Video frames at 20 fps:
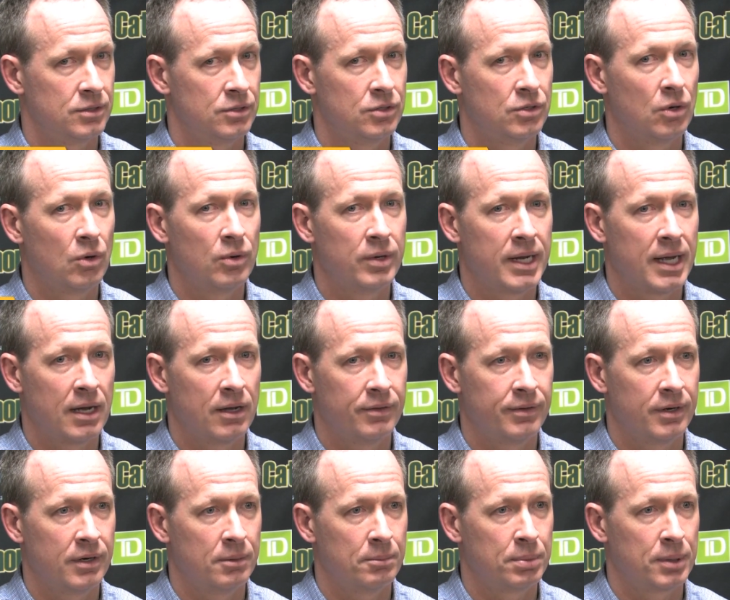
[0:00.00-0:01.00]
go down
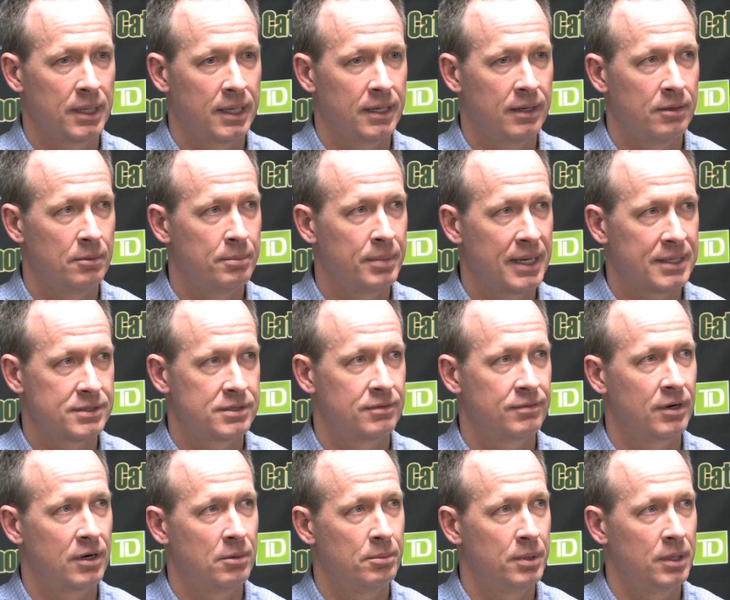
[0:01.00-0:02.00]
there and play to the best
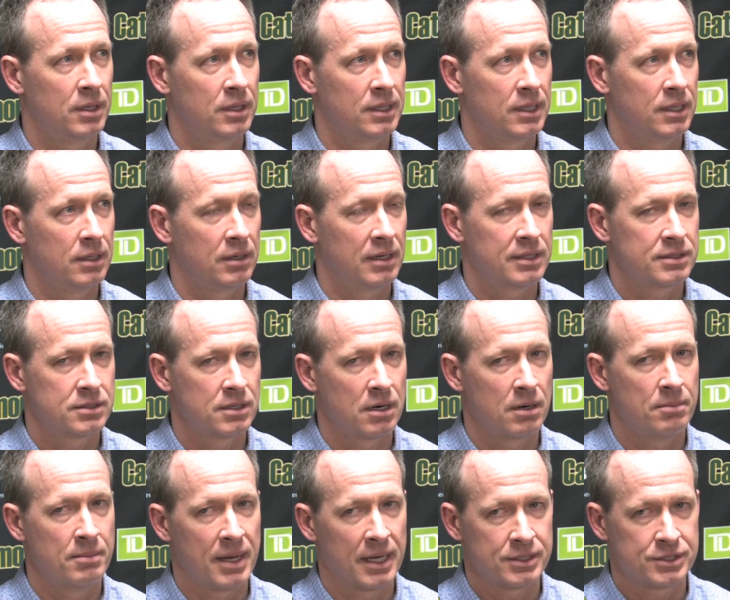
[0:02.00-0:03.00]
of our ability. You know, that's
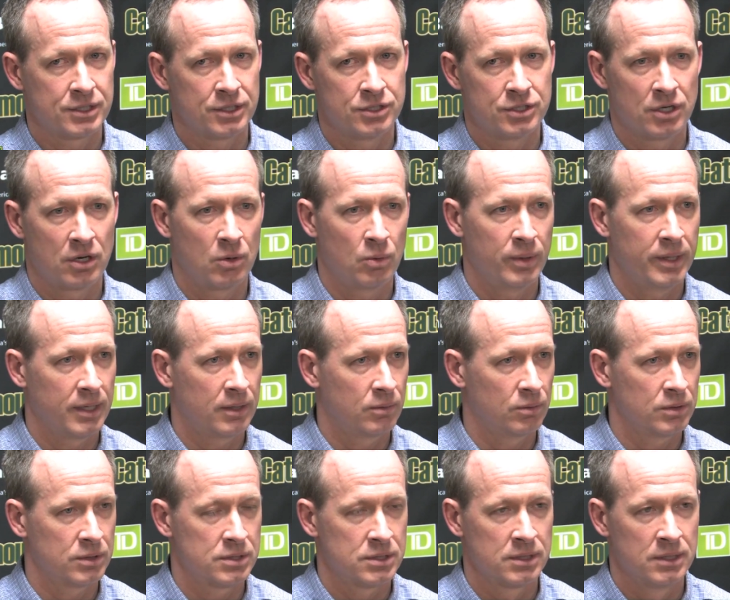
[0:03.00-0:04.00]
our message all week
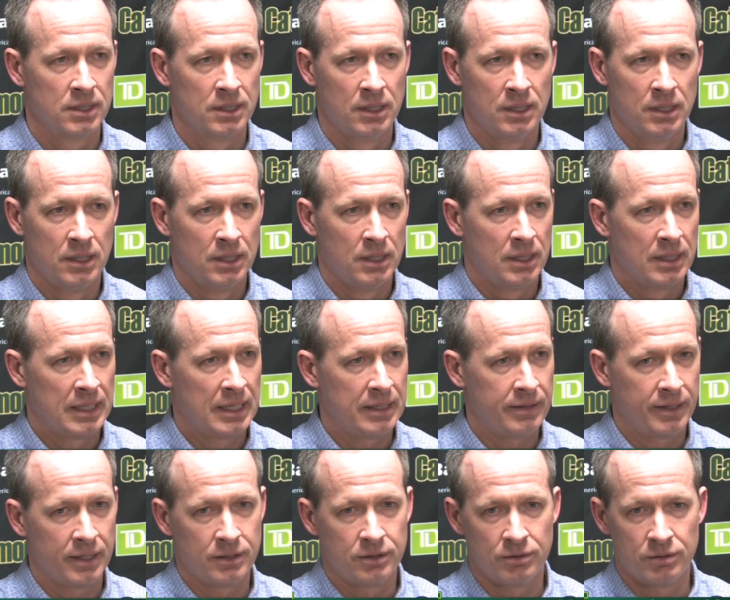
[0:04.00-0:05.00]
was, hey,
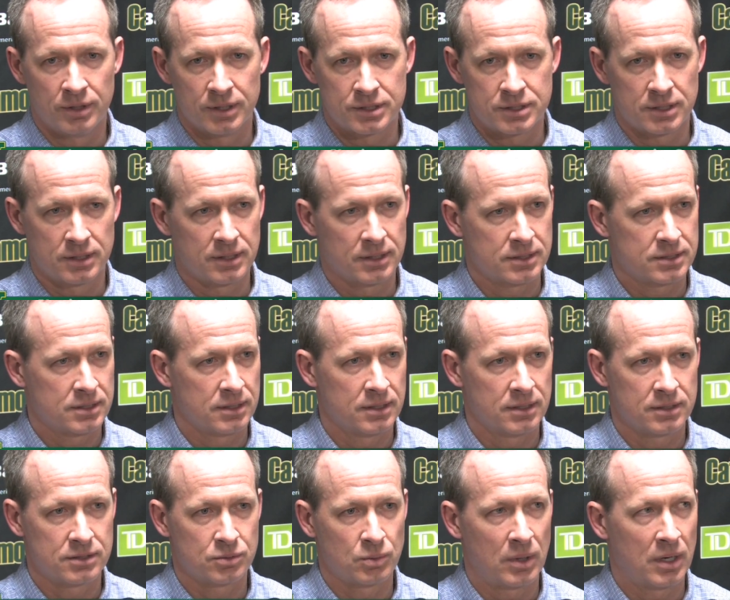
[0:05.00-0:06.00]
they do this and this and
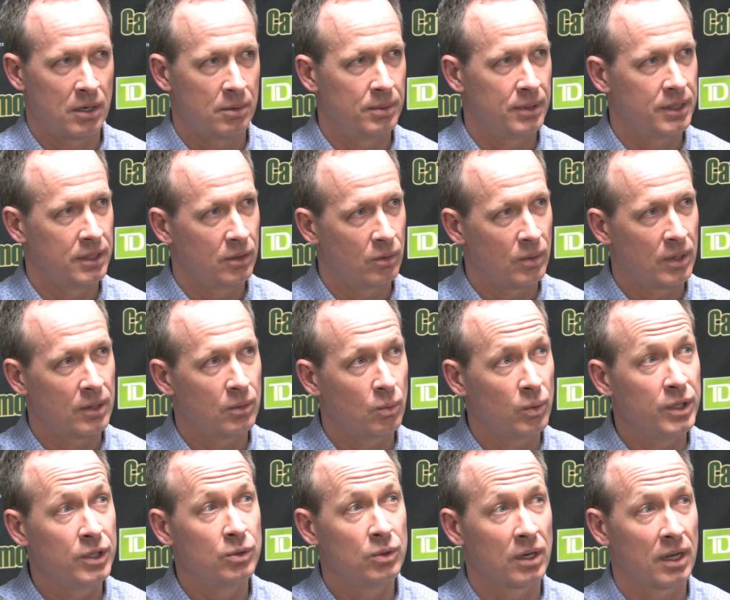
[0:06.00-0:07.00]
this well, but you know what?
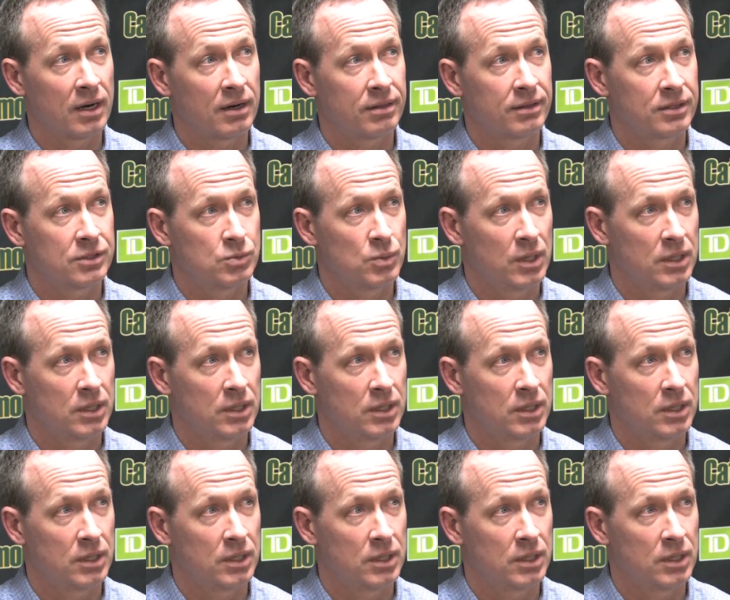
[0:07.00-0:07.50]
We do a lot of things